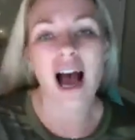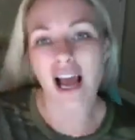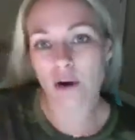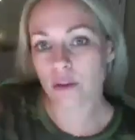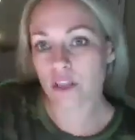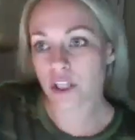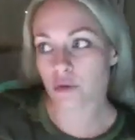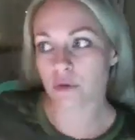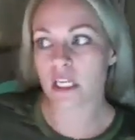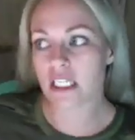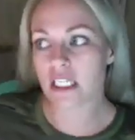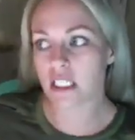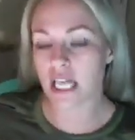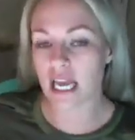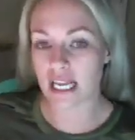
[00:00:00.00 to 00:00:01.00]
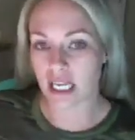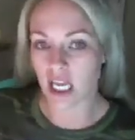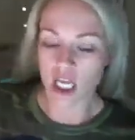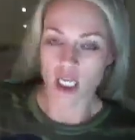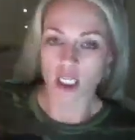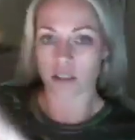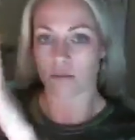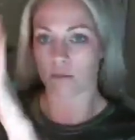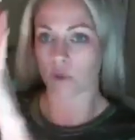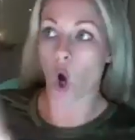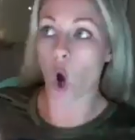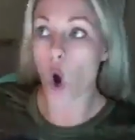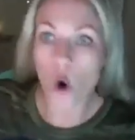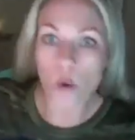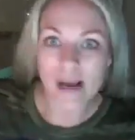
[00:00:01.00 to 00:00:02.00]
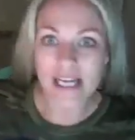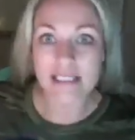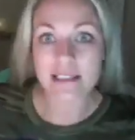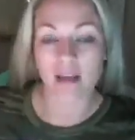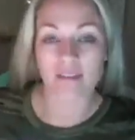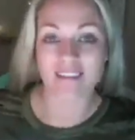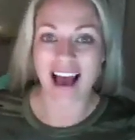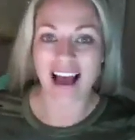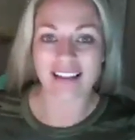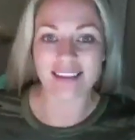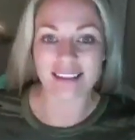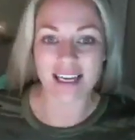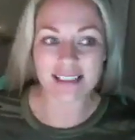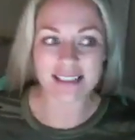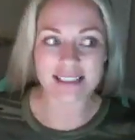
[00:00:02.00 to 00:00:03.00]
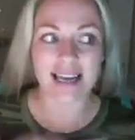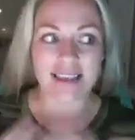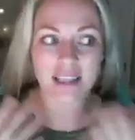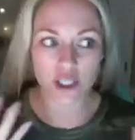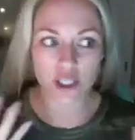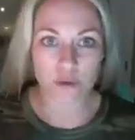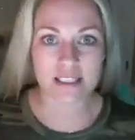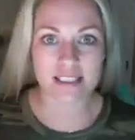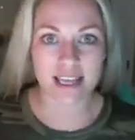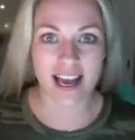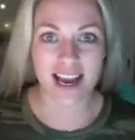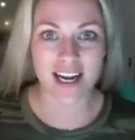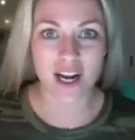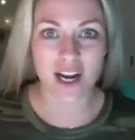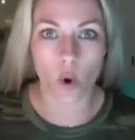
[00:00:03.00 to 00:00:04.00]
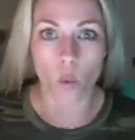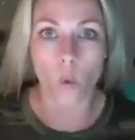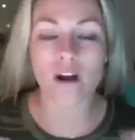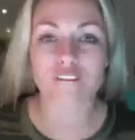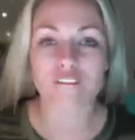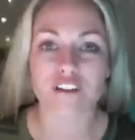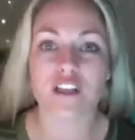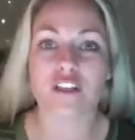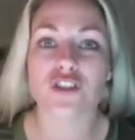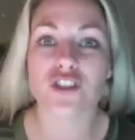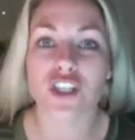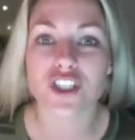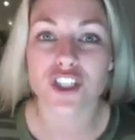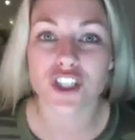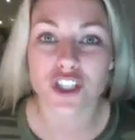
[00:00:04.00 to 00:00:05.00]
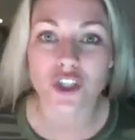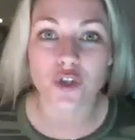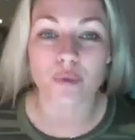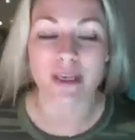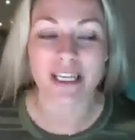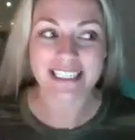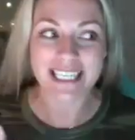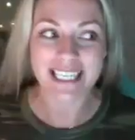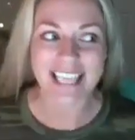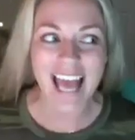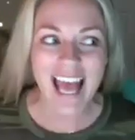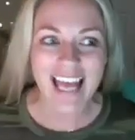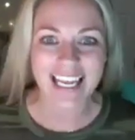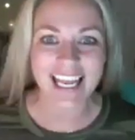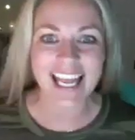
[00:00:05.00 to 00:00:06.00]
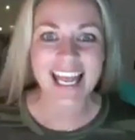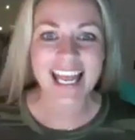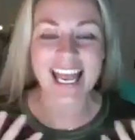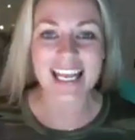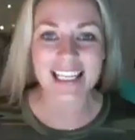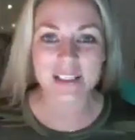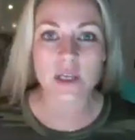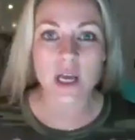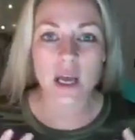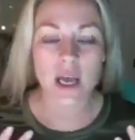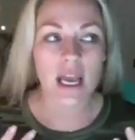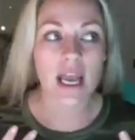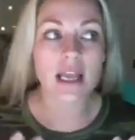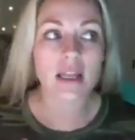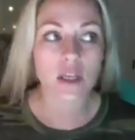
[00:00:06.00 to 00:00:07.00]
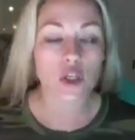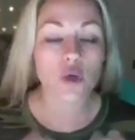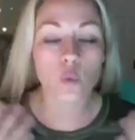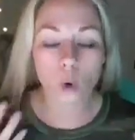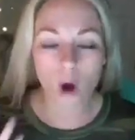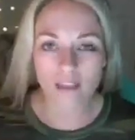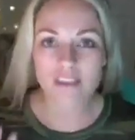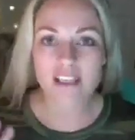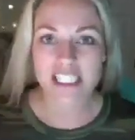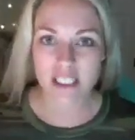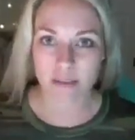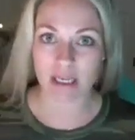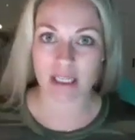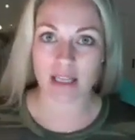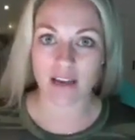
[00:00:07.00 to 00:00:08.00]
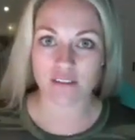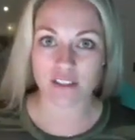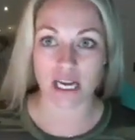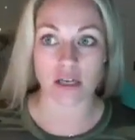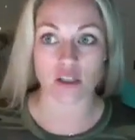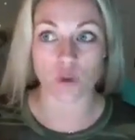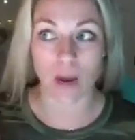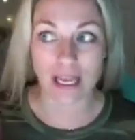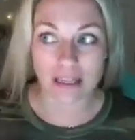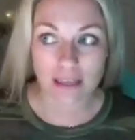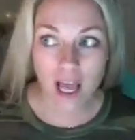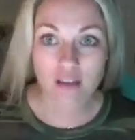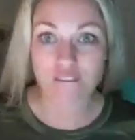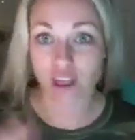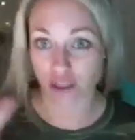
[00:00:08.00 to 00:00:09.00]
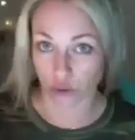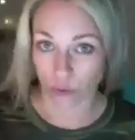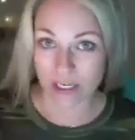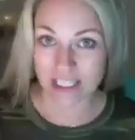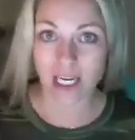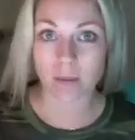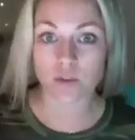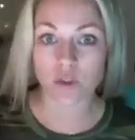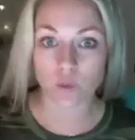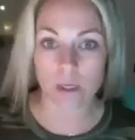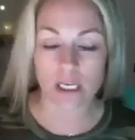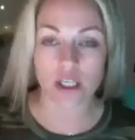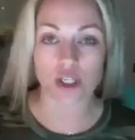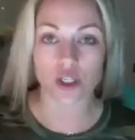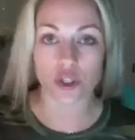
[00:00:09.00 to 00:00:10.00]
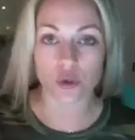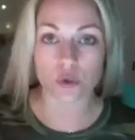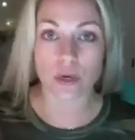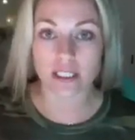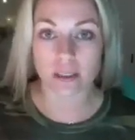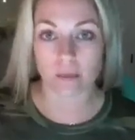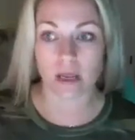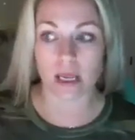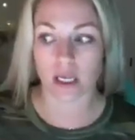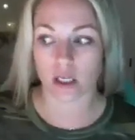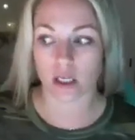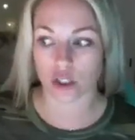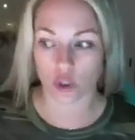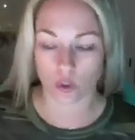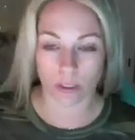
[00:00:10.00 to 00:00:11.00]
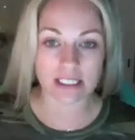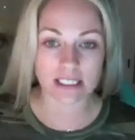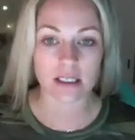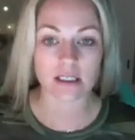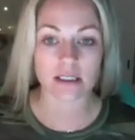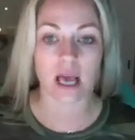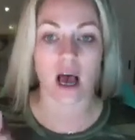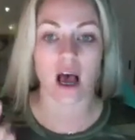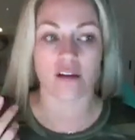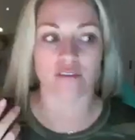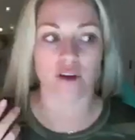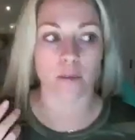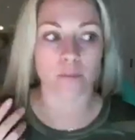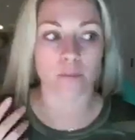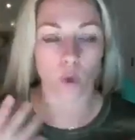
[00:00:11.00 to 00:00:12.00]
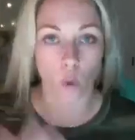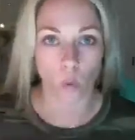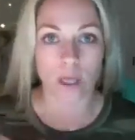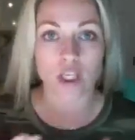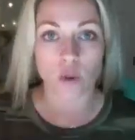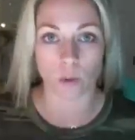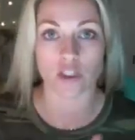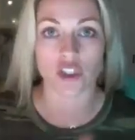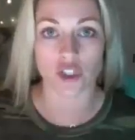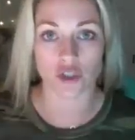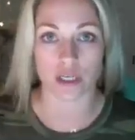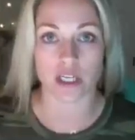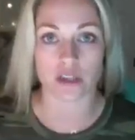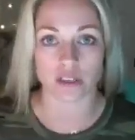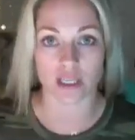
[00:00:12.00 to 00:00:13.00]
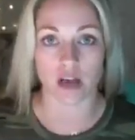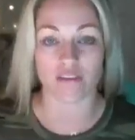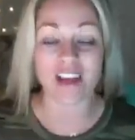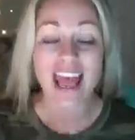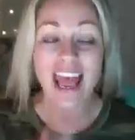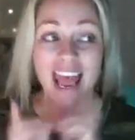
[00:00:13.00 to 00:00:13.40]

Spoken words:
I don't think you need to like go based on that list. I think you decide what feels good to you, because again, you want this to be a lifestyle. So I love that 3 times a week you get to make choices of when you want to treat yourself.